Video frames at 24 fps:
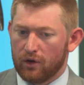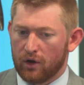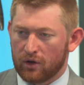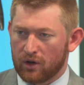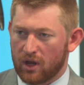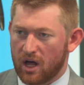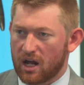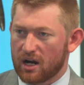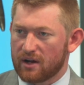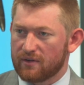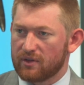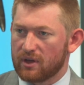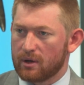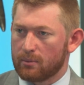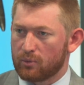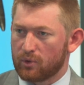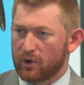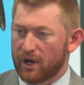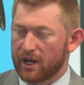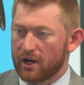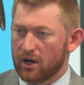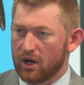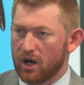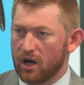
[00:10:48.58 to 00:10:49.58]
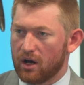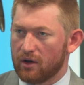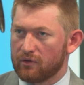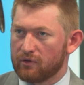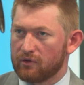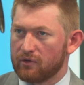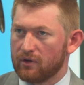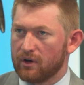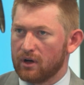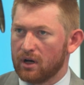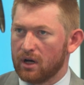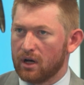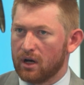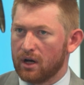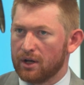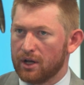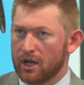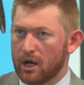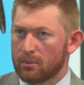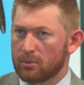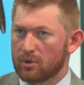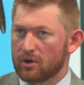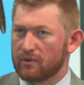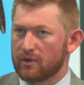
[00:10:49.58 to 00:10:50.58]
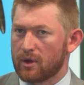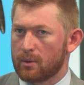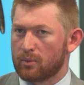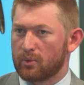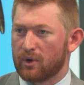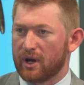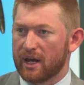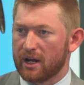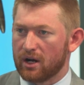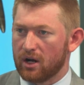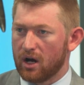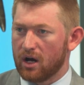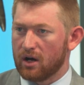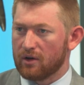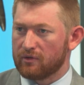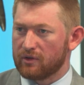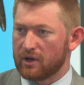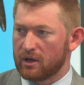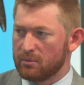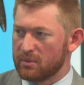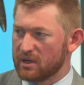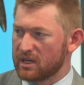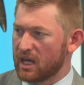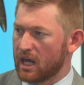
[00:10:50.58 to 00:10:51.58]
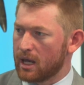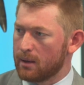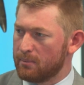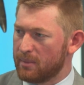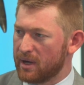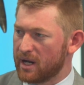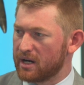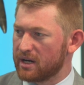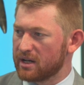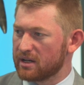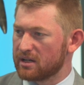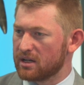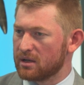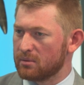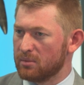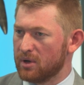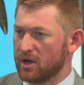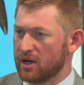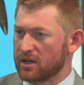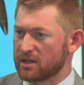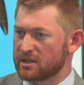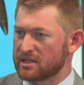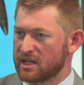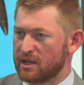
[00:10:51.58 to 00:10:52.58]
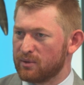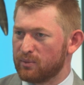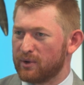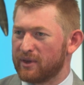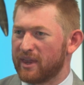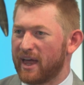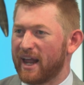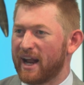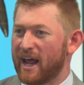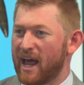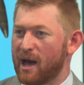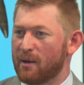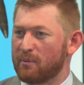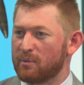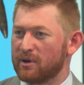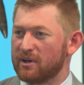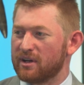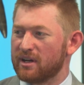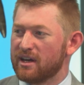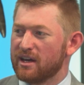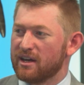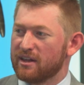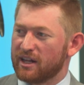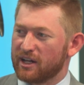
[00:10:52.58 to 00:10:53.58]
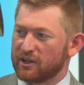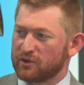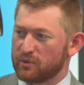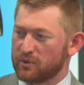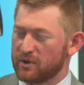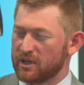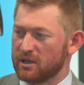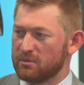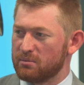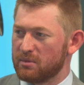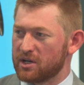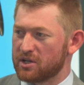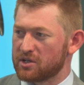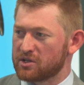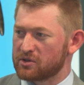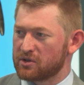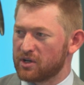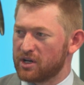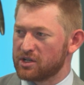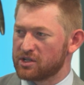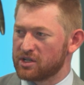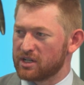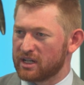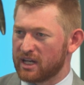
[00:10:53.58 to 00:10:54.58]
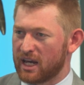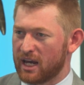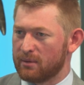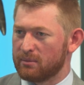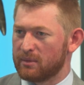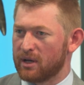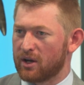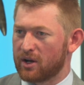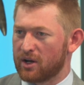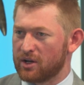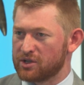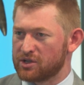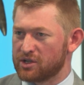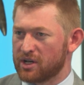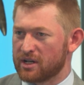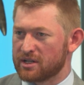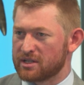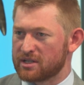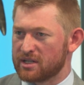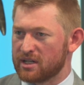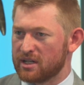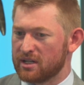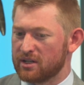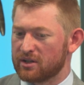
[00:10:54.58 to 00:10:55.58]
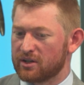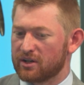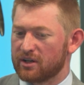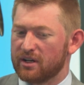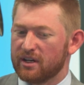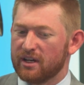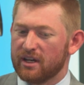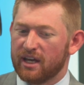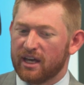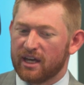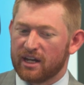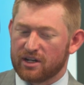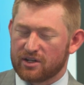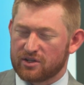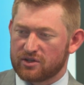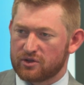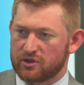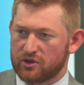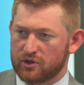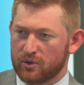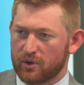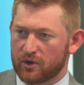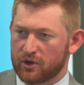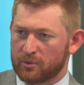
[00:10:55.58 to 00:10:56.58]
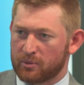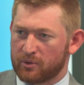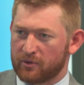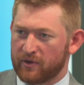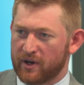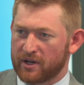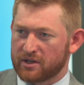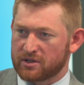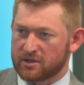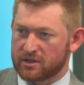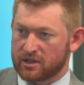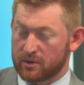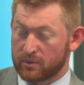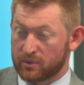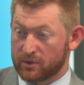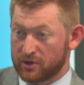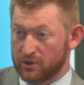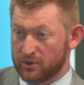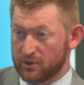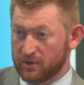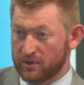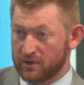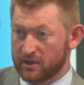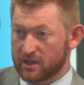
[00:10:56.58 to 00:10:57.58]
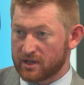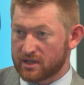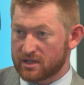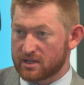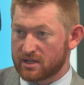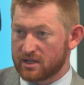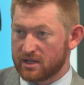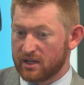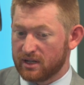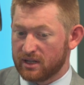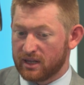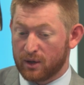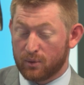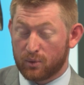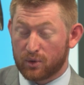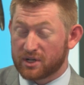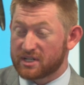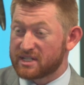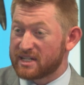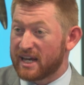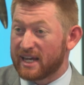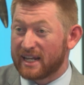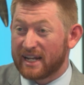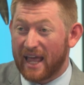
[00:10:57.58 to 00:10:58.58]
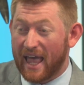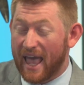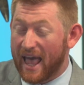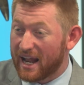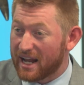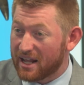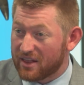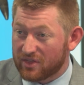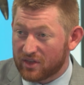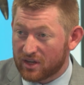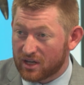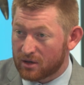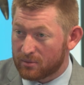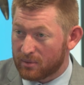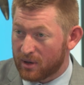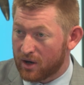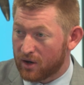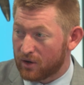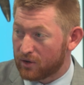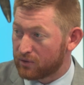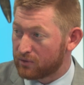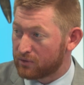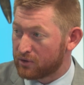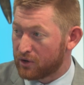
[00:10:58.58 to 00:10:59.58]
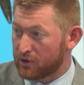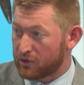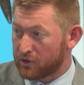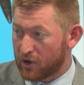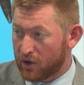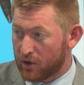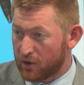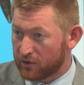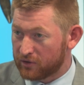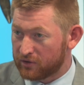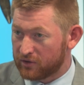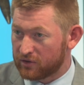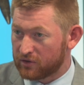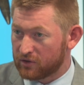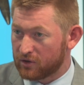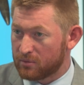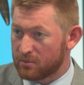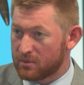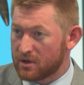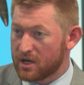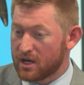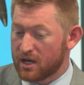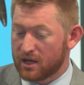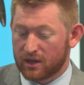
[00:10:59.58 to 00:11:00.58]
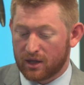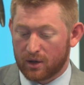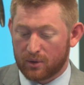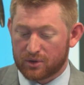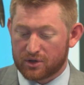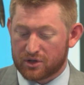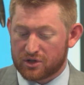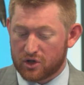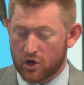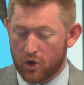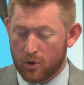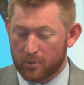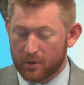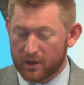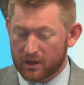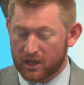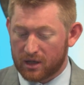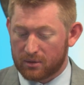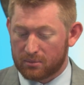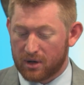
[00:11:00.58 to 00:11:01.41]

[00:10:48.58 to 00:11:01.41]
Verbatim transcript: a lot of them ran off, a number of them ran off and became Benedictine monks. And when that happened, that's when the administration came down on John Senior and his two other professors that were doing this. They weren't saying anything about Catholicism. They were just opening their